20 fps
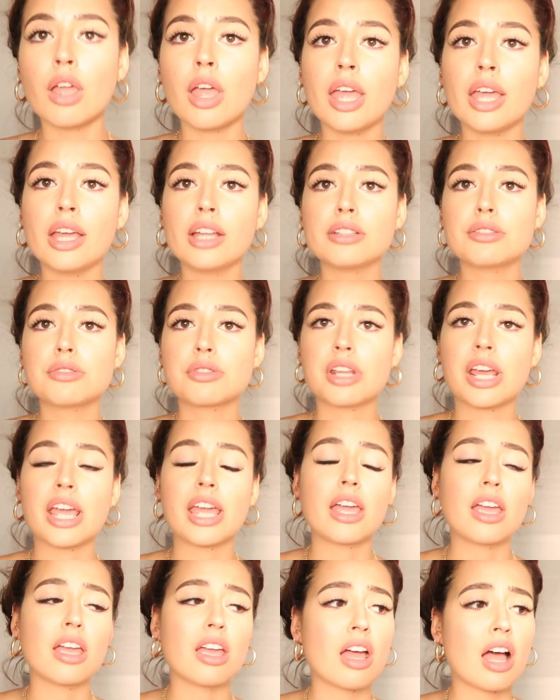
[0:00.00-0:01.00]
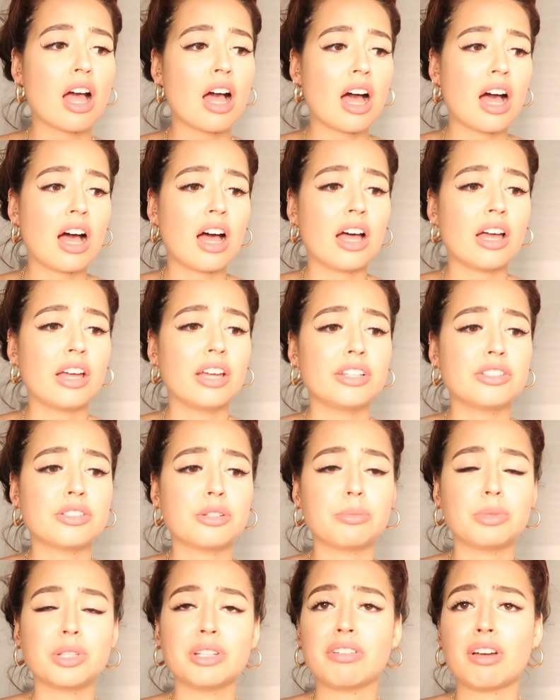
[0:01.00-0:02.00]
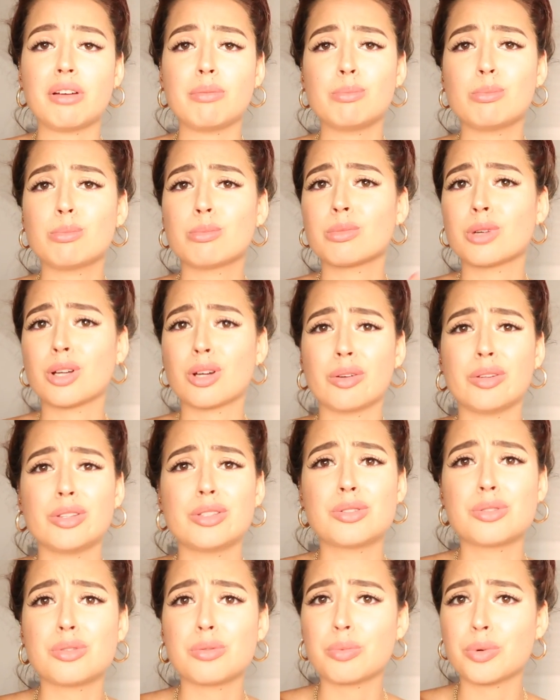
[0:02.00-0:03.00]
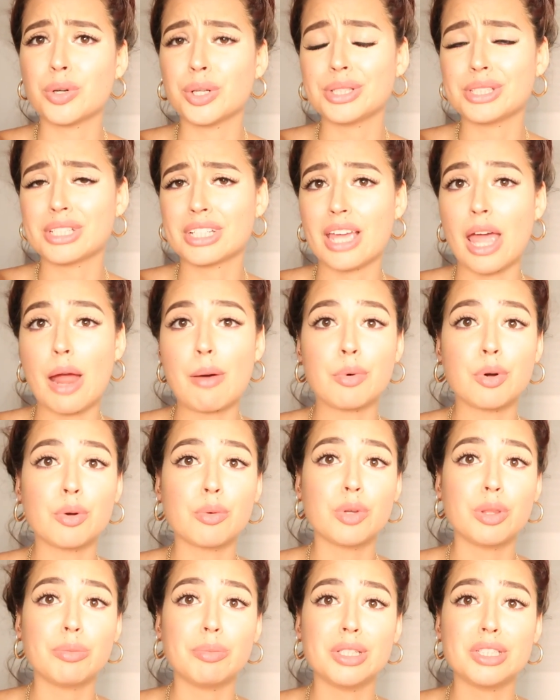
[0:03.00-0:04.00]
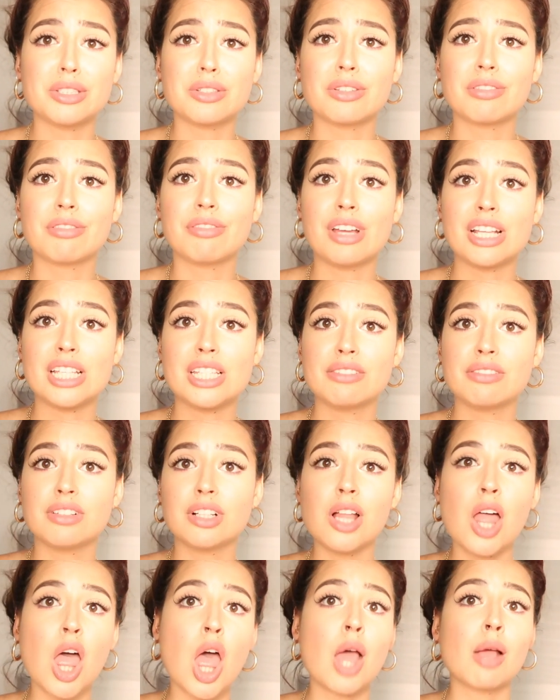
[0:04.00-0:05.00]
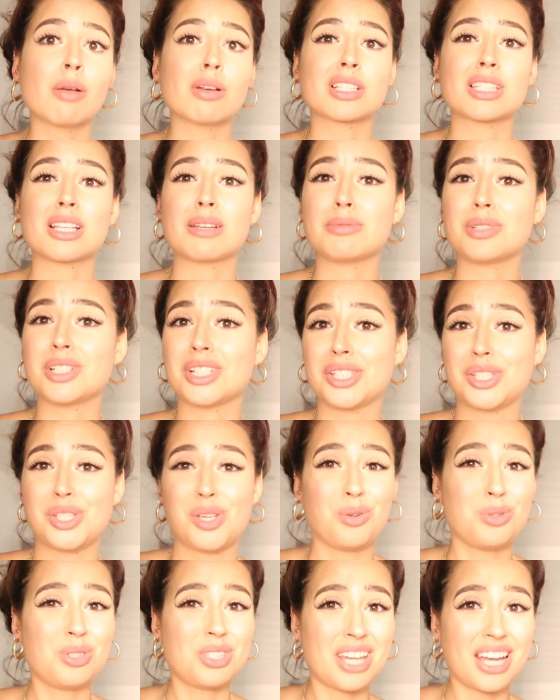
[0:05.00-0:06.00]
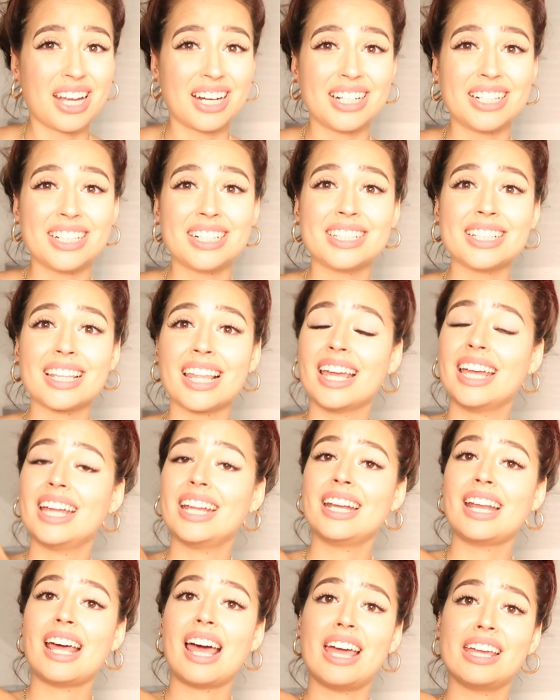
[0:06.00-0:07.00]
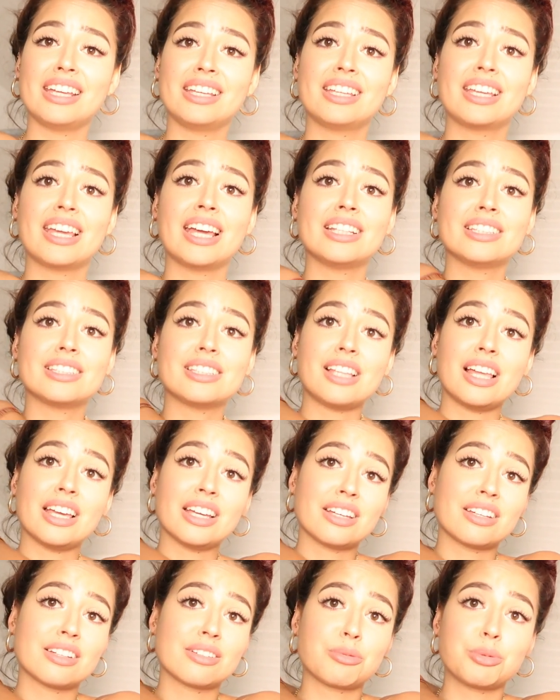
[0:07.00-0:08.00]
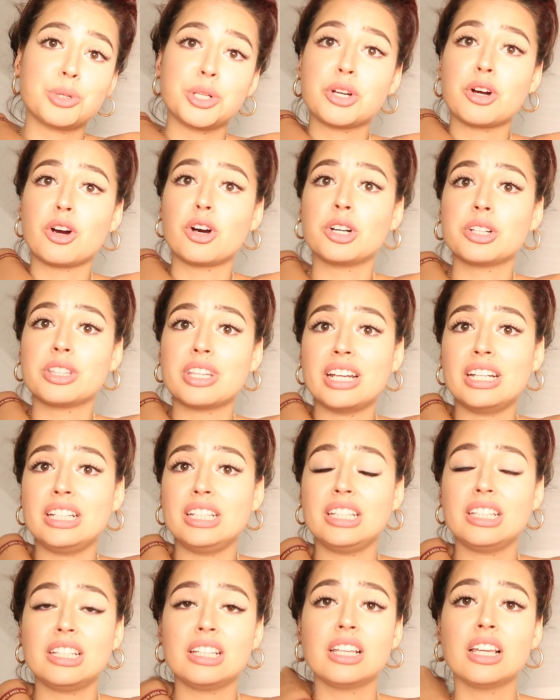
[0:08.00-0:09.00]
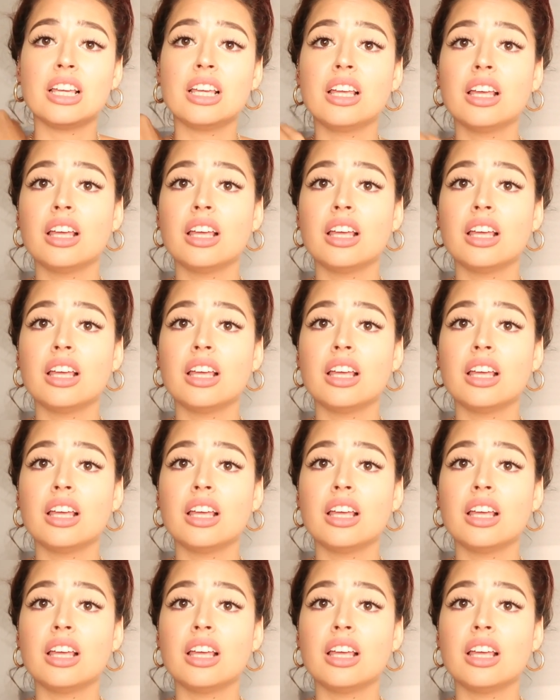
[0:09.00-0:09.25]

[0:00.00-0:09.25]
And today I don't believe I'm going to bring the camera with me to the festival, because I'm just so tired and I can't like record any